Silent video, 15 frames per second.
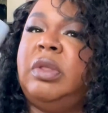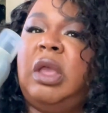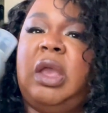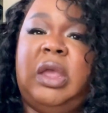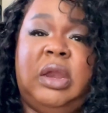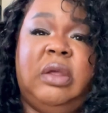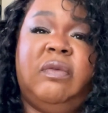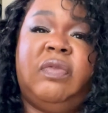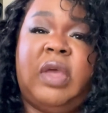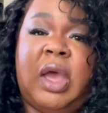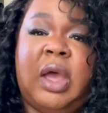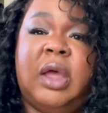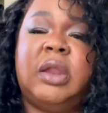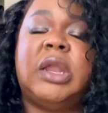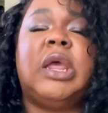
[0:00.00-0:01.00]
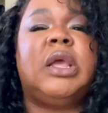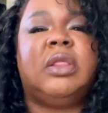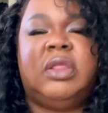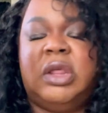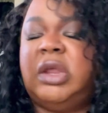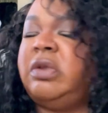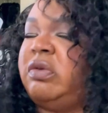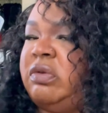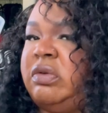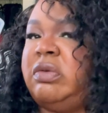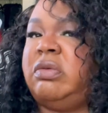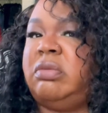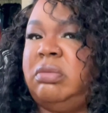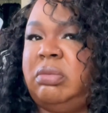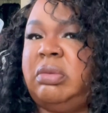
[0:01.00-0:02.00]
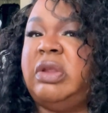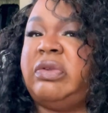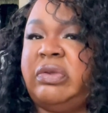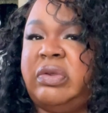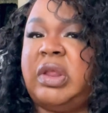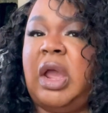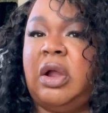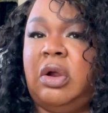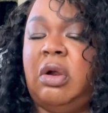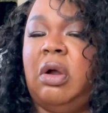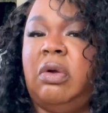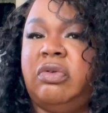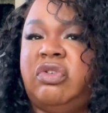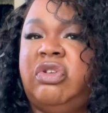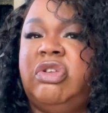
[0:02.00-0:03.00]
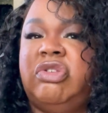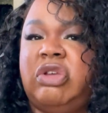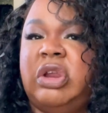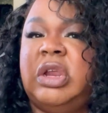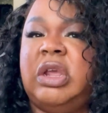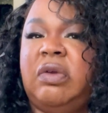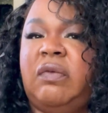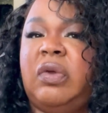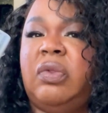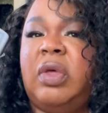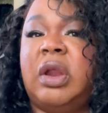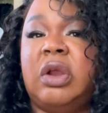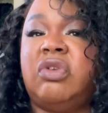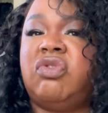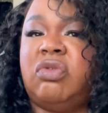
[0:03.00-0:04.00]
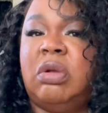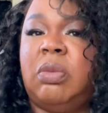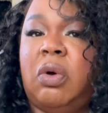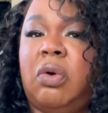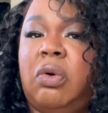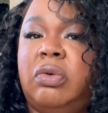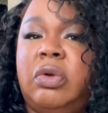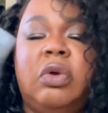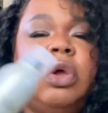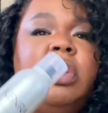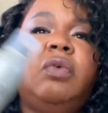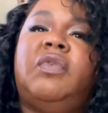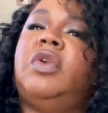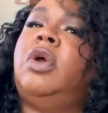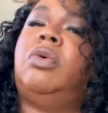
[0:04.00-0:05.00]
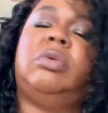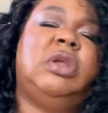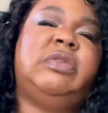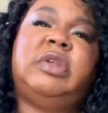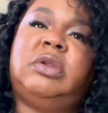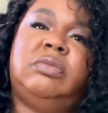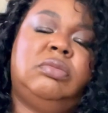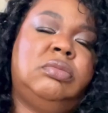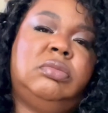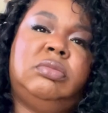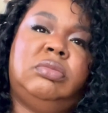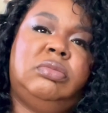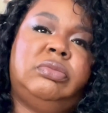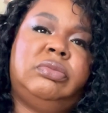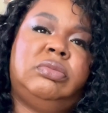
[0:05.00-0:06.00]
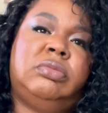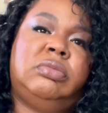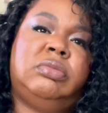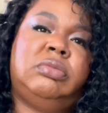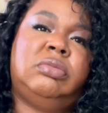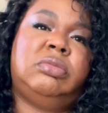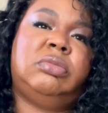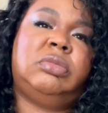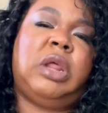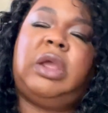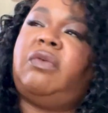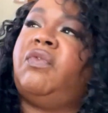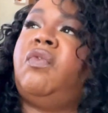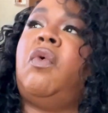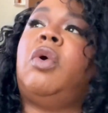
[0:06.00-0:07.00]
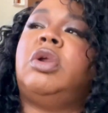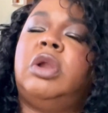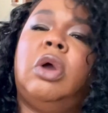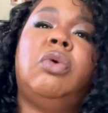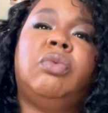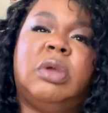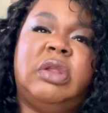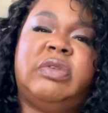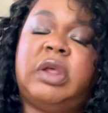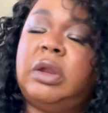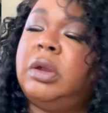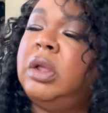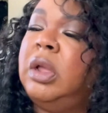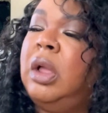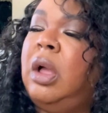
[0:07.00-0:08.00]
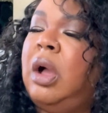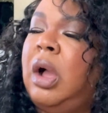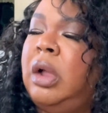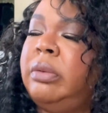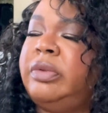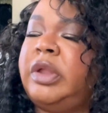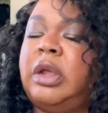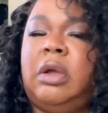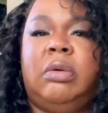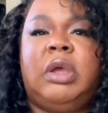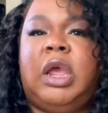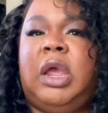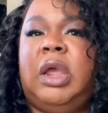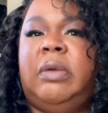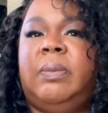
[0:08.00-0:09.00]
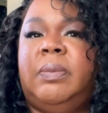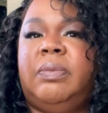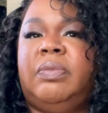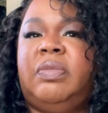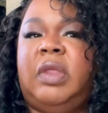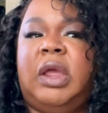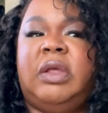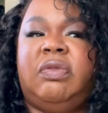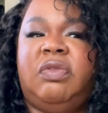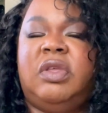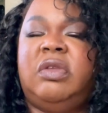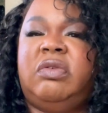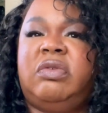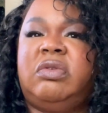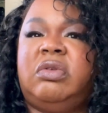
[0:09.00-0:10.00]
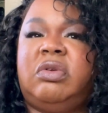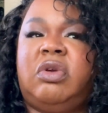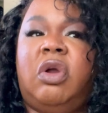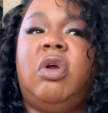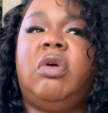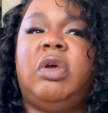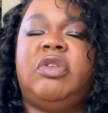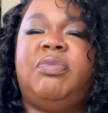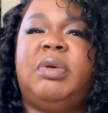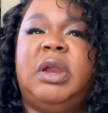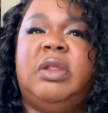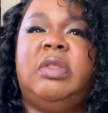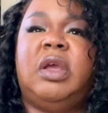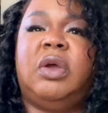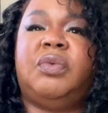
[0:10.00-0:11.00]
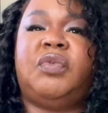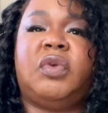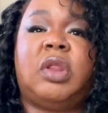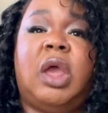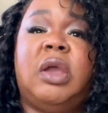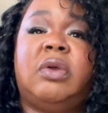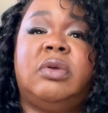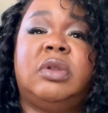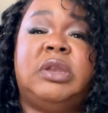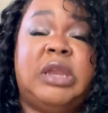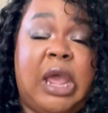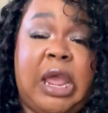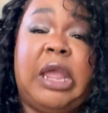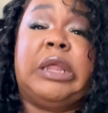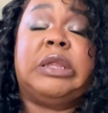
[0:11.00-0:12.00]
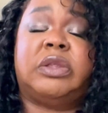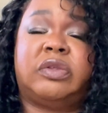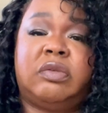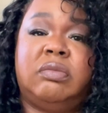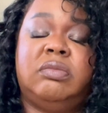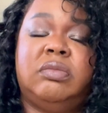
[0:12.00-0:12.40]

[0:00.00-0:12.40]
any of that, like this is that girl. She's gonna give you that extreme hold for no reason. Like, for no reason. I was like, okay, like this curl has been in there for like days.